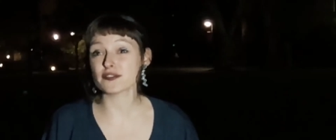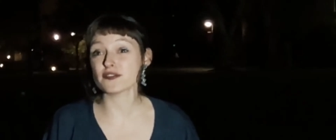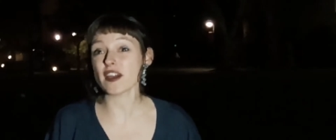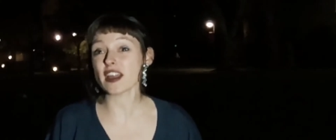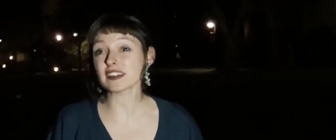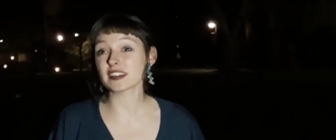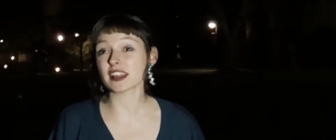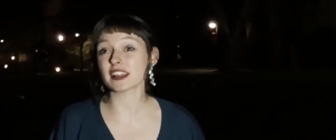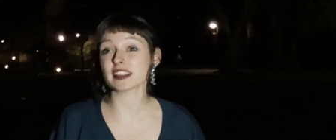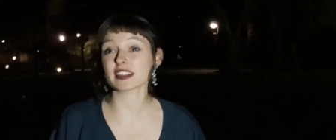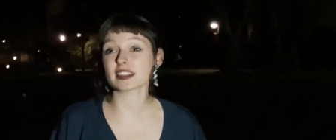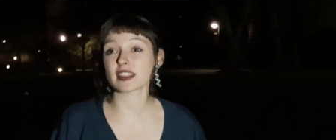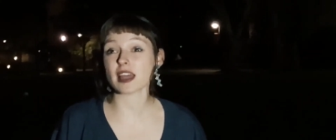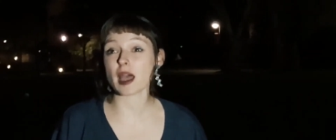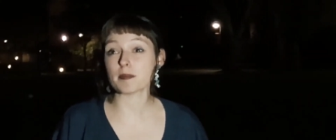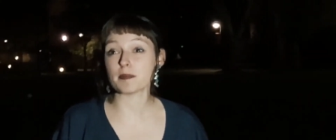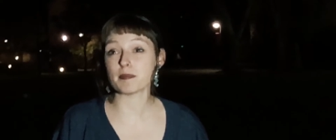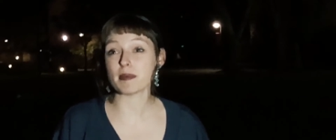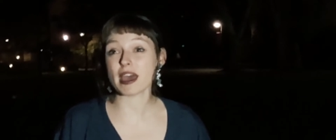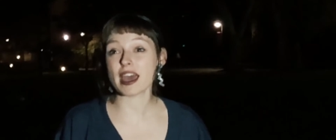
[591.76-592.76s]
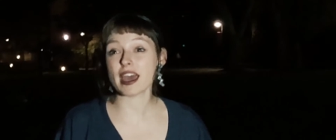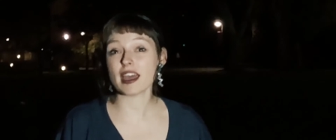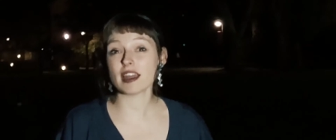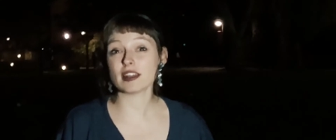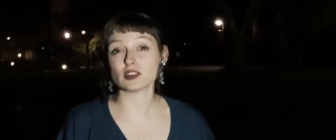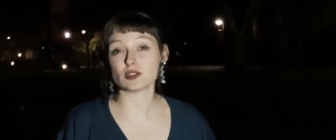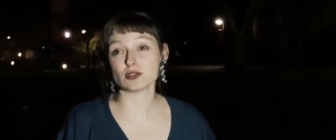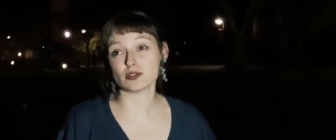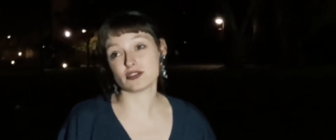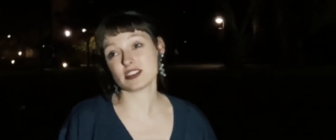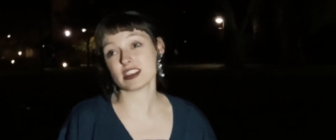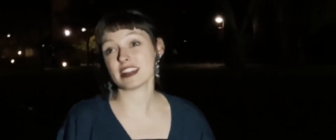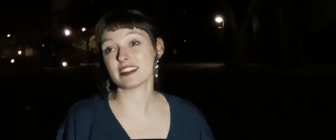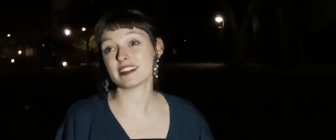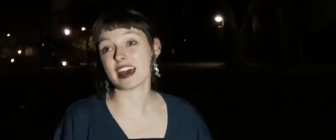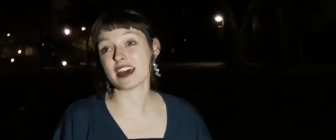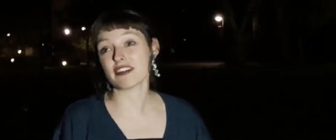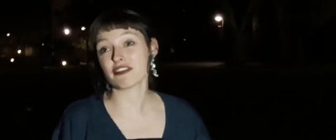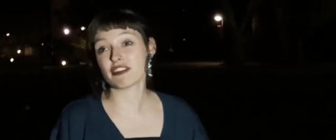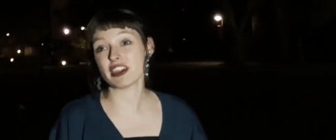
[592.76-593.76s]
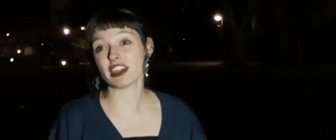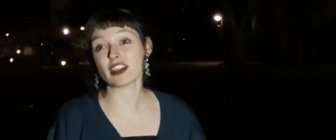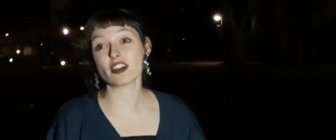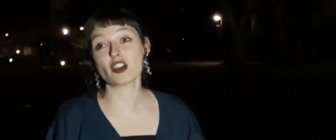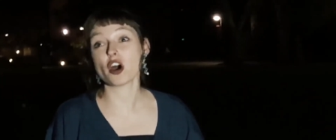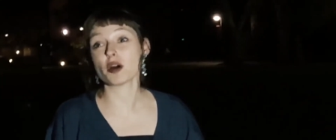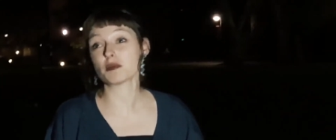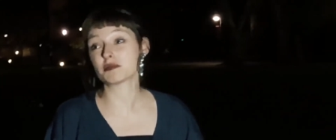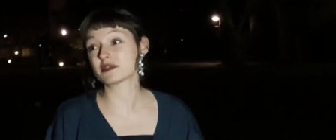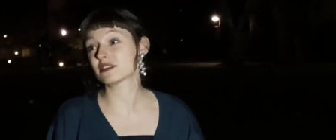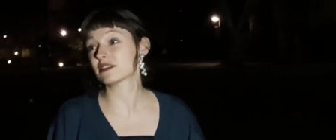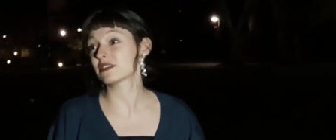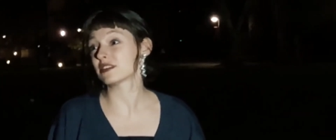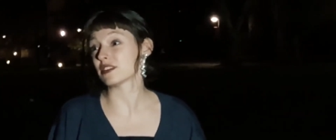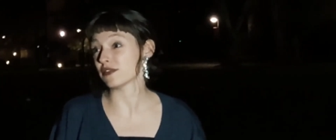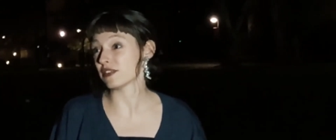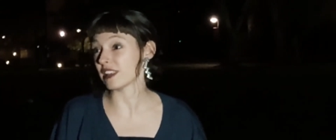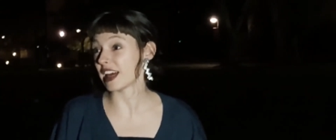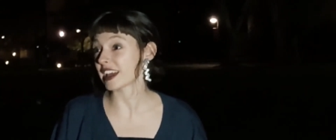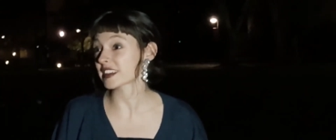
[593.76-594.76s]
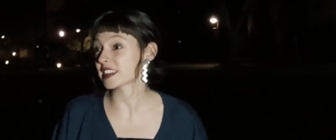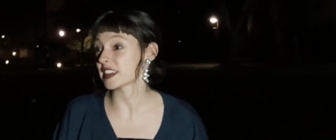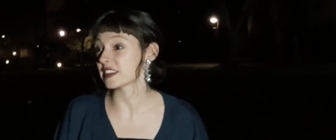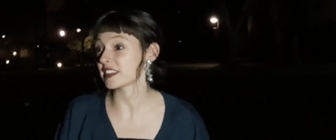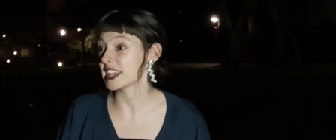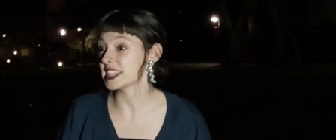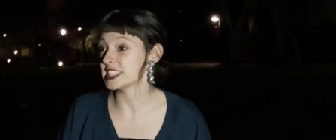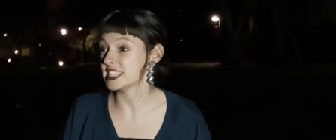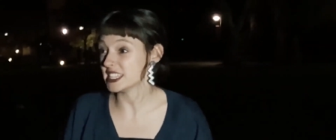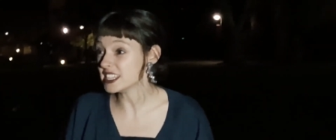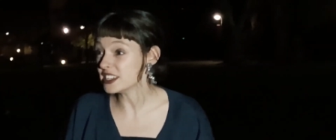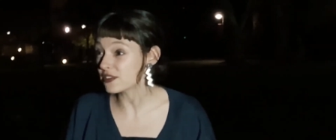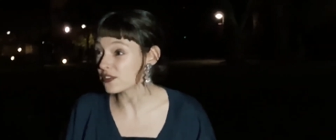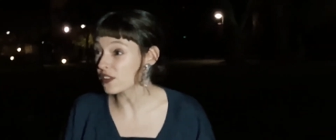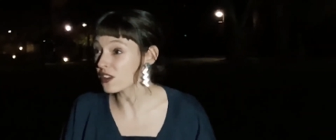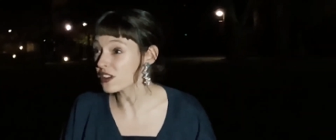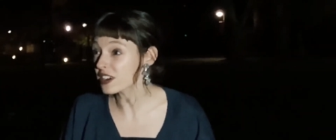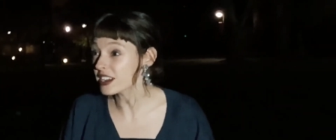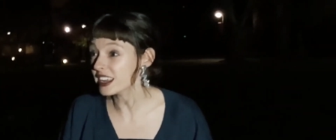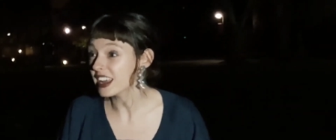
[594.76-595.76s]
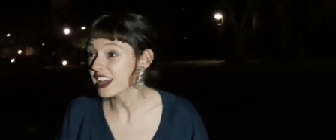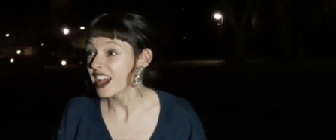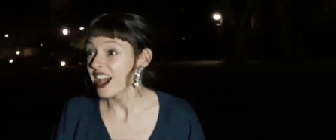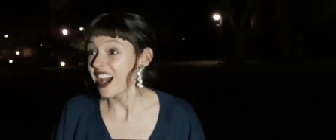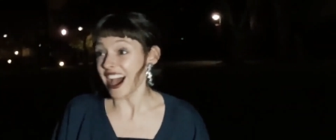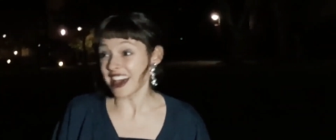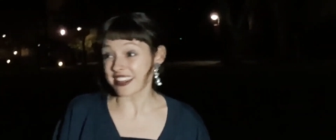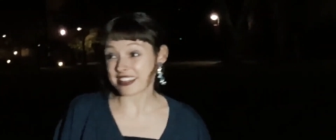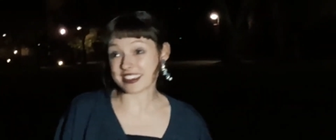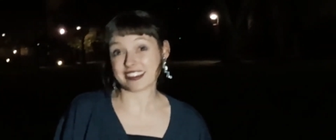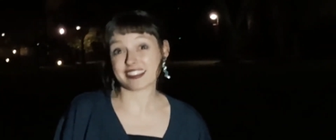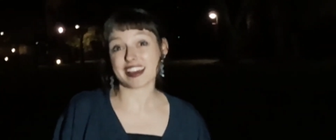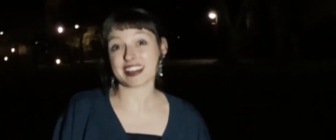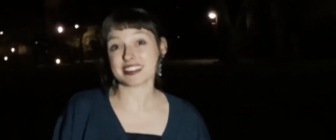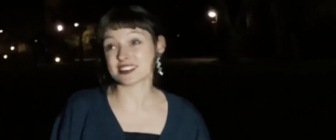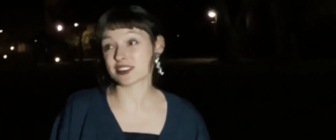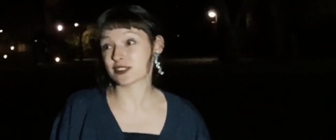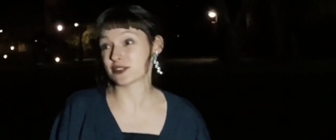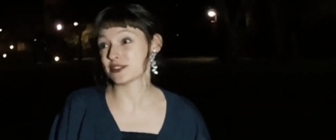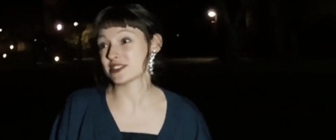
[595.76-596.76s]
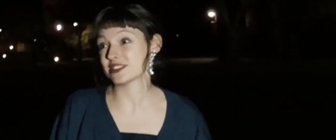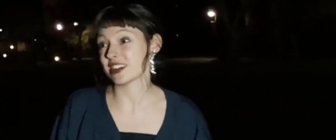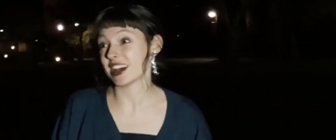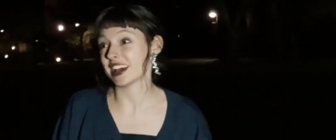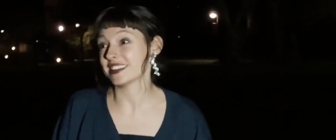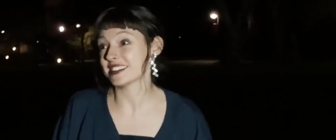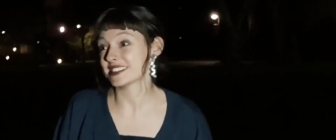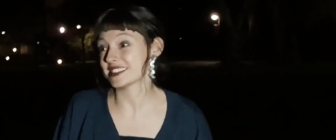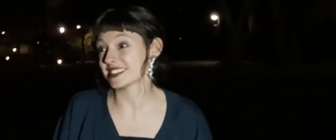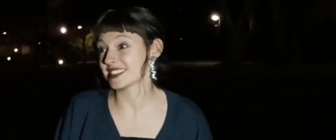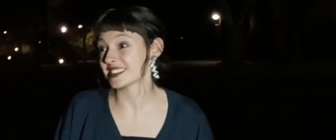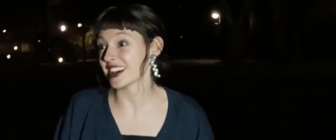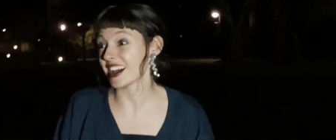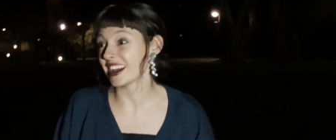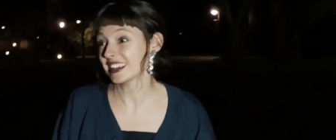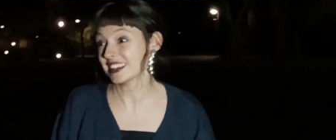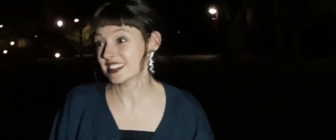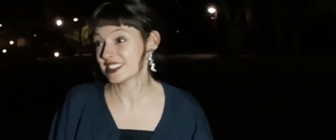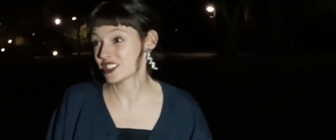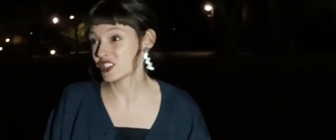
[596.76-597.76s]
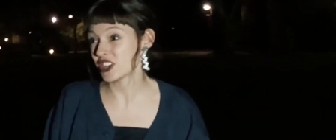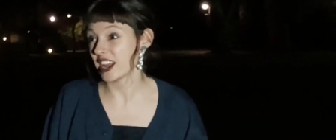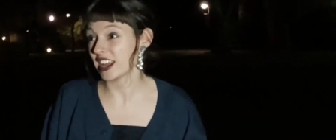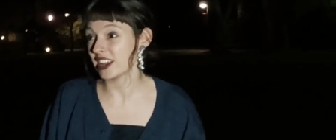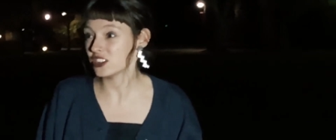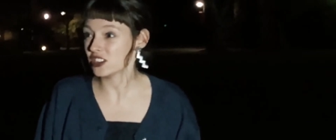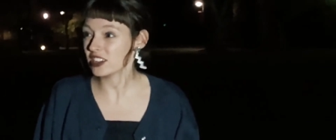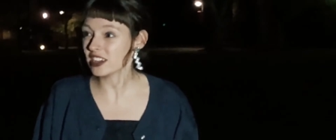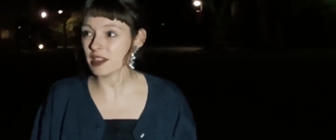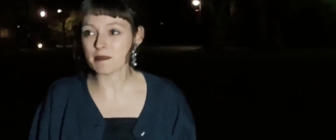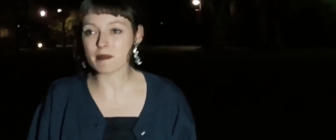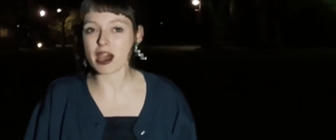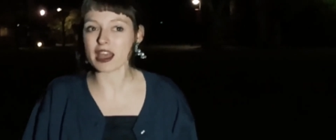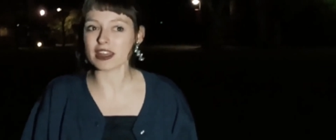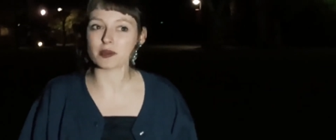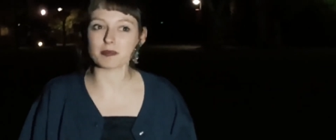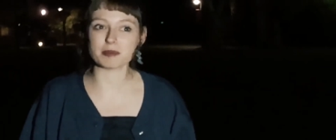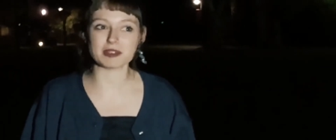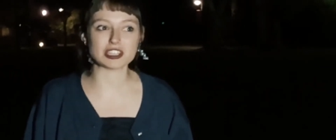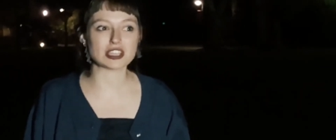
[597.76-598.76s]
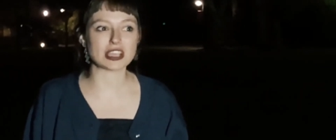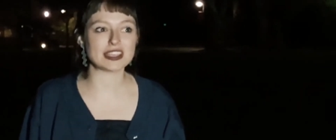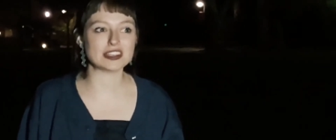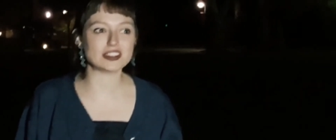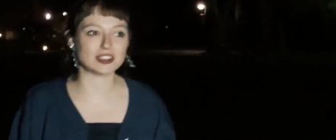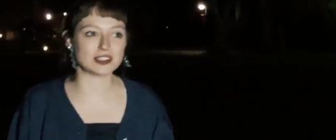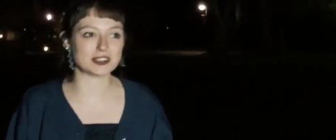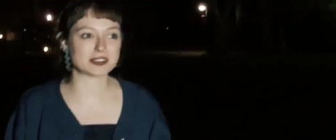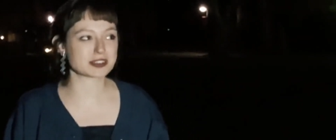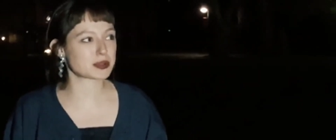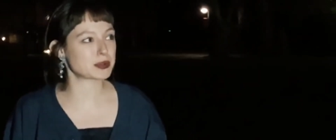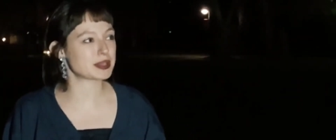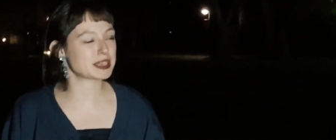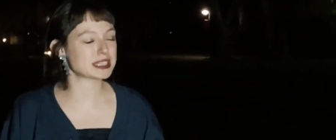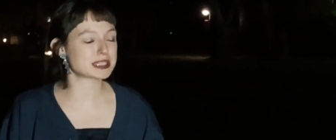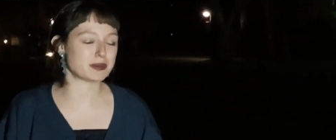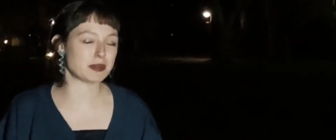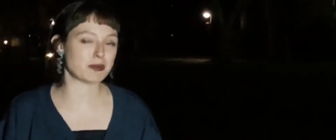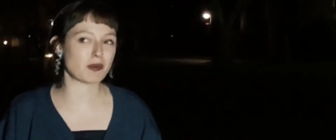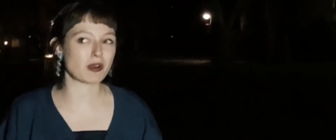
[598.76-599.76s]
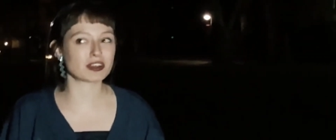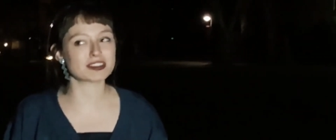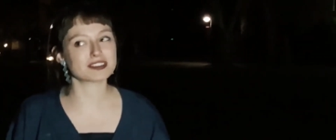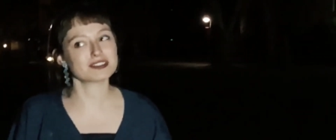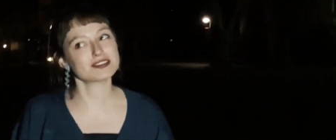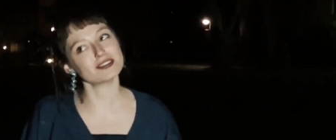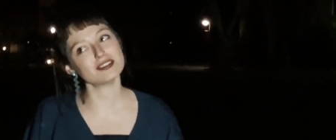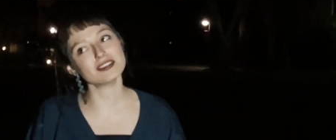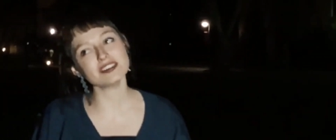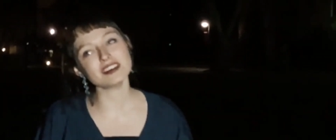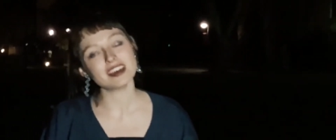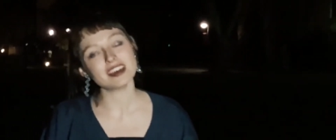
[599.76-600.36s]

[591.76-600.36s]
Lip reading: fact that that band who said that being copped the flack that they did for it, I think that's a good sign that society is changing. It might not be changing as quick as we want it to.